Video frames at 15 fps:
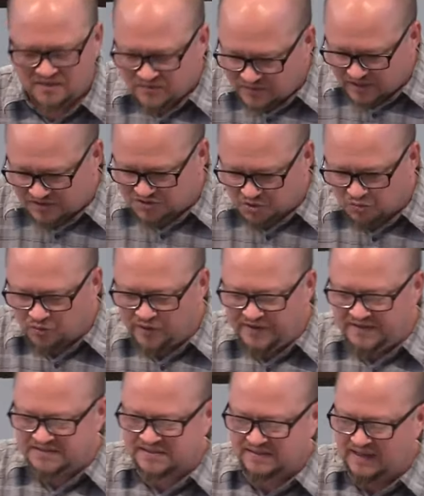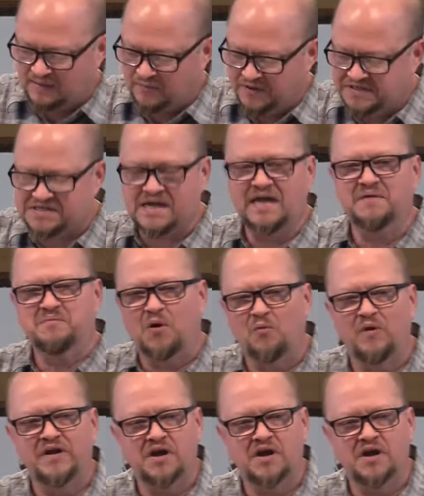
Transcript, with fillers: There's a risk that we take, but we